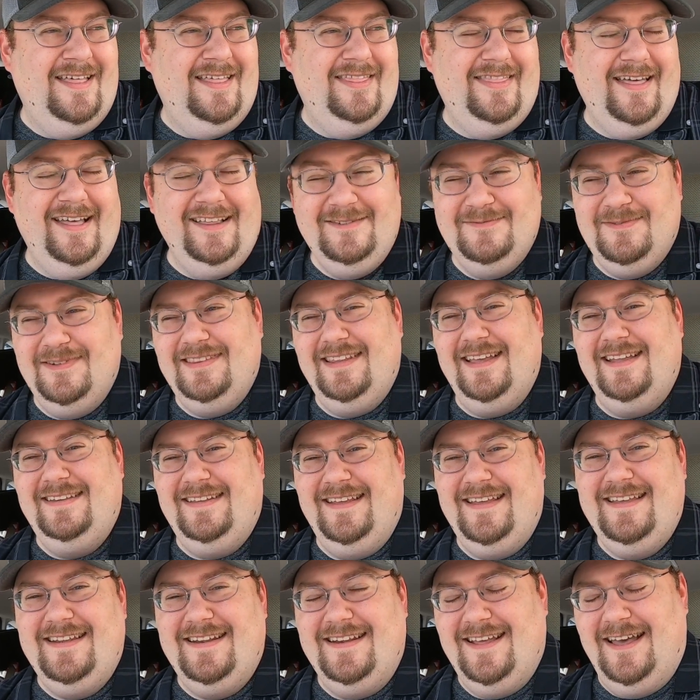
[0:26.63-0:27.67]
that's what they
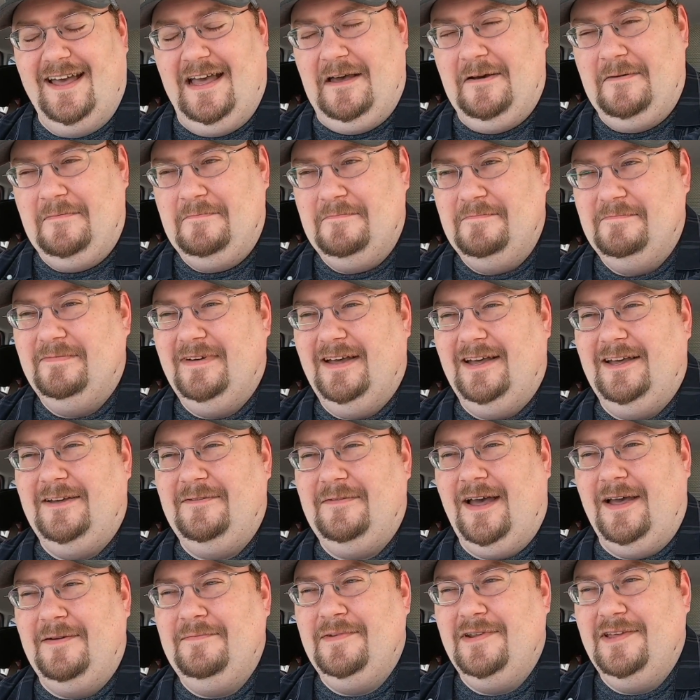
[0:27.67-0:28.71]
did. I'm
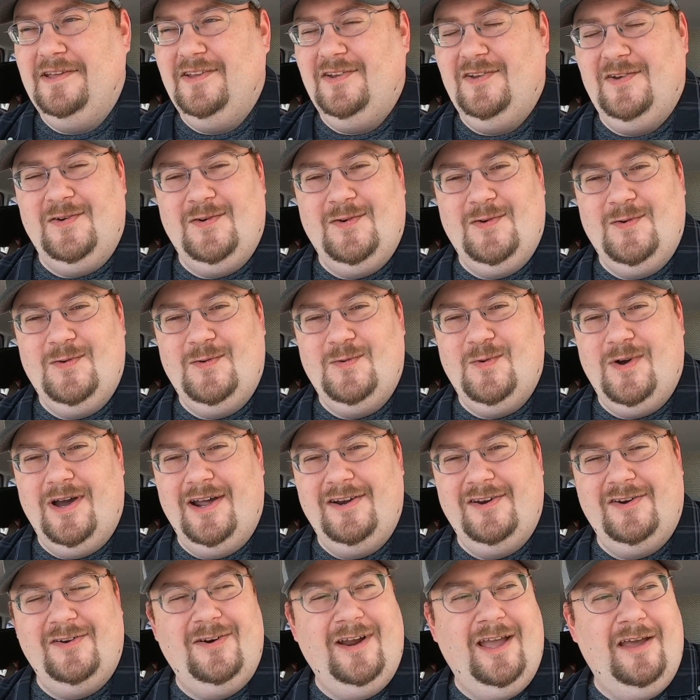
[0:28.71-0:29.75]
gonna go
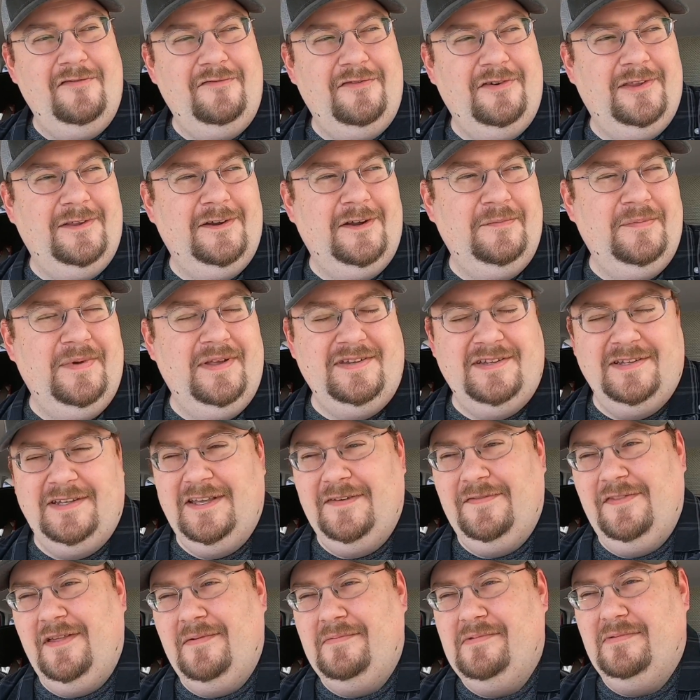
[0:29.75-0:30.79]
wander around for a little bit to
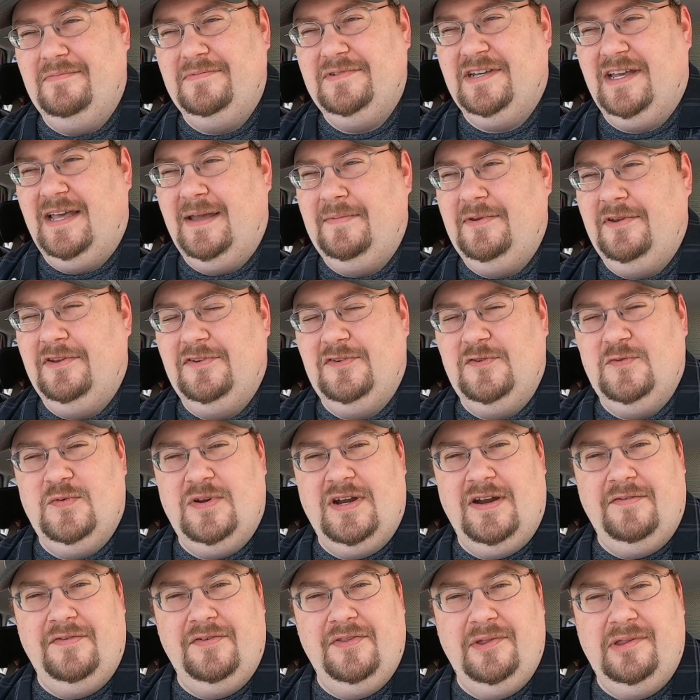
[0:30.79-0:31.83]
give them some time to do
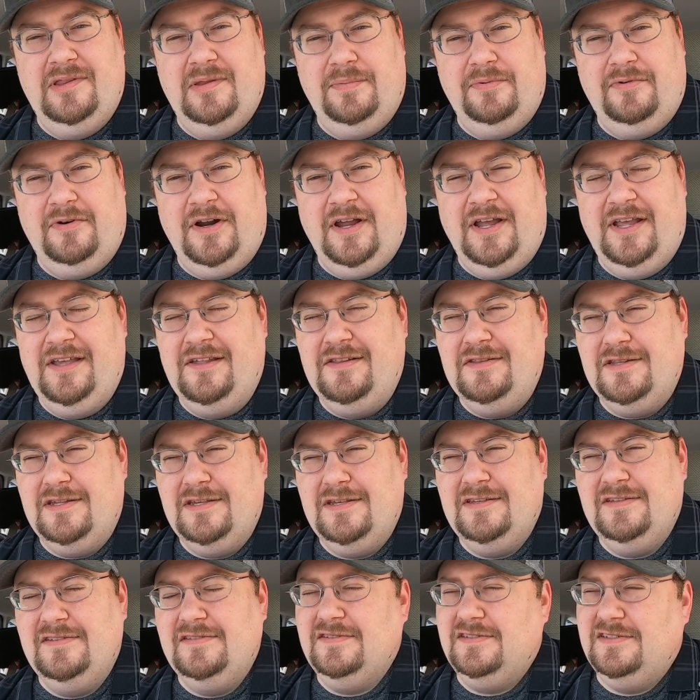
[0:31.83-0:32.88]
whatever the surprise
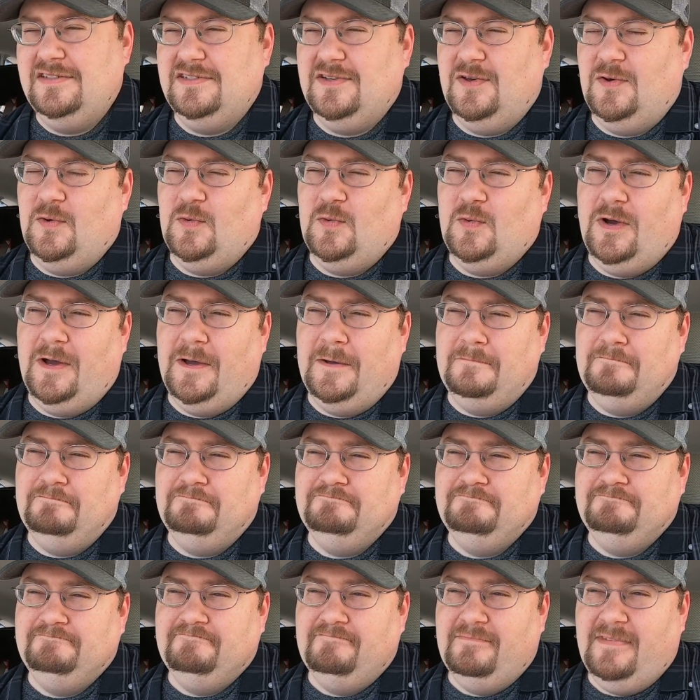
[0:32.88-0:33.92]
is. So
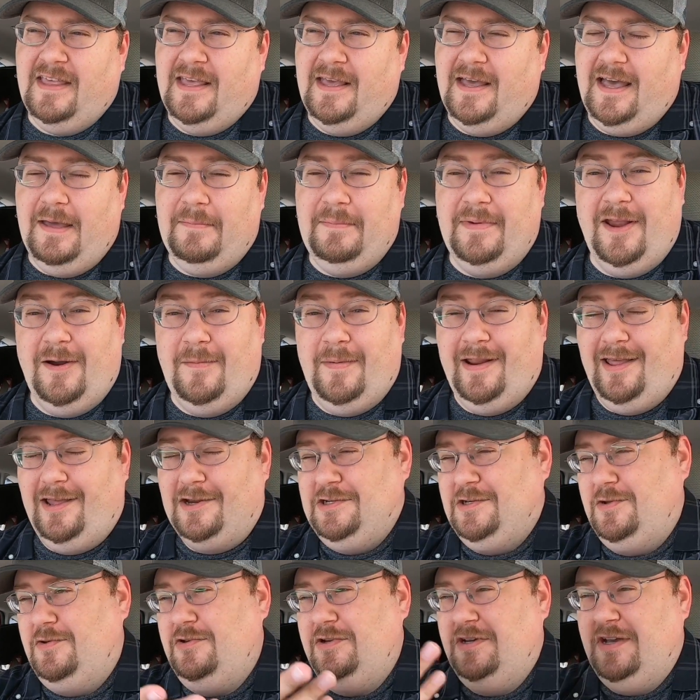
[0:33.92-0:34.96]
I may or may not
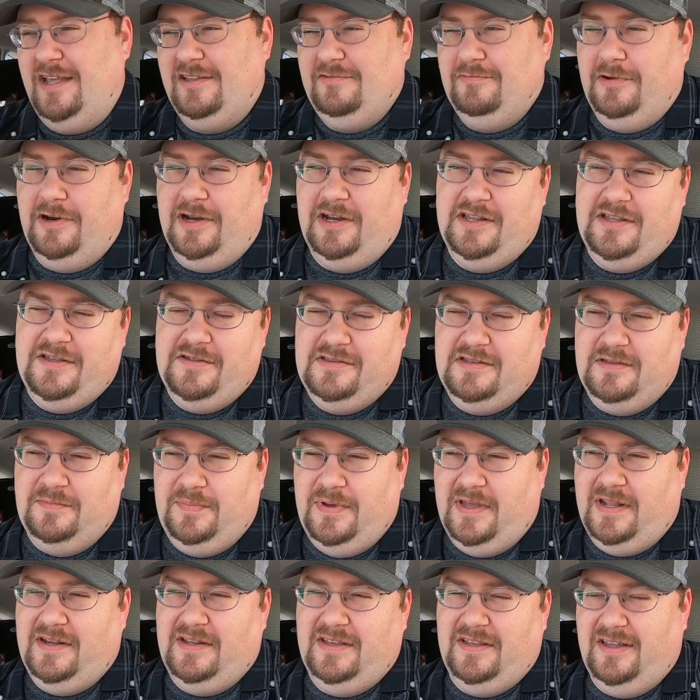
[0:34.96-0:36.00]
show you guys what it is,
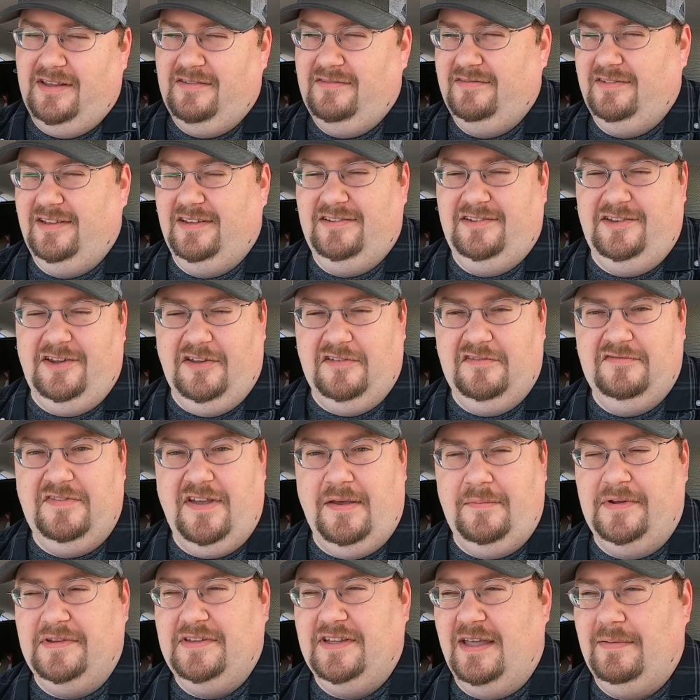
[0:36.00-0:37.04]
depending. It's
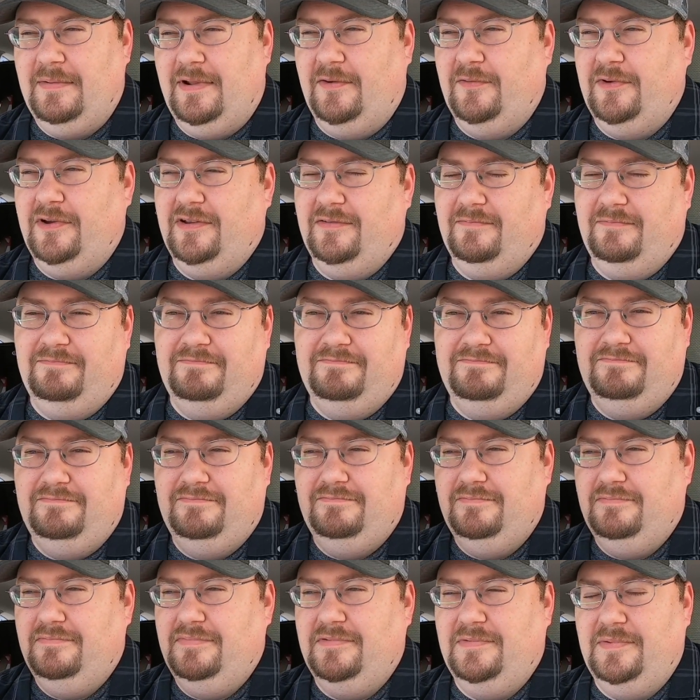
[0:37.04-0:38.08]
family time. I don't want to
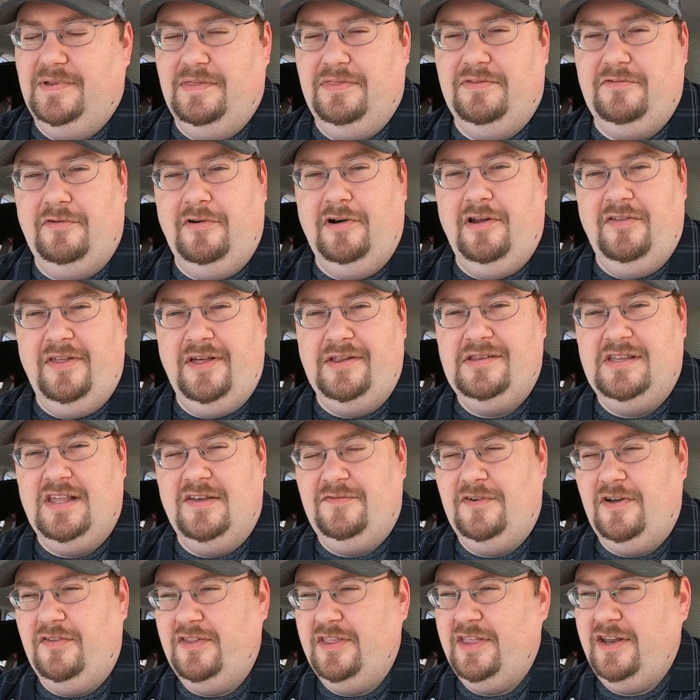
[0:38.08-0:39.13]
be throwing all that
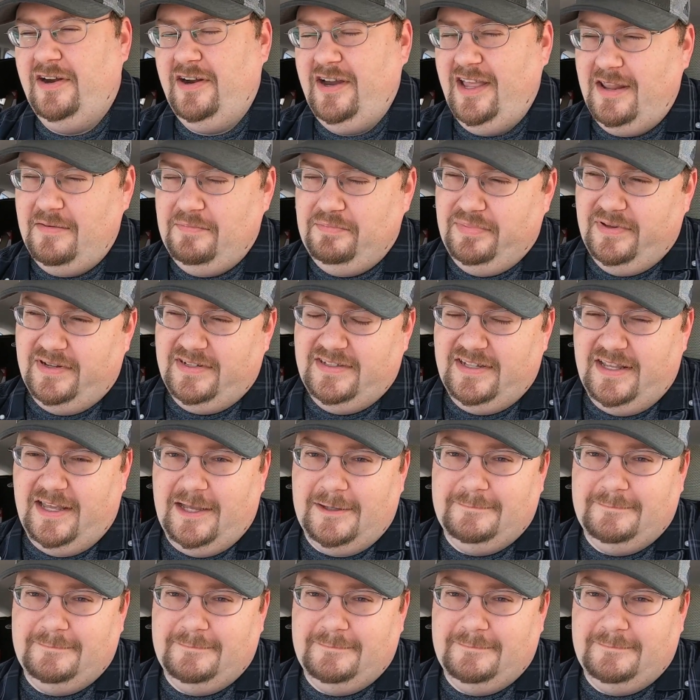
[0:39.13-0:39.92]
stuff on the internet, but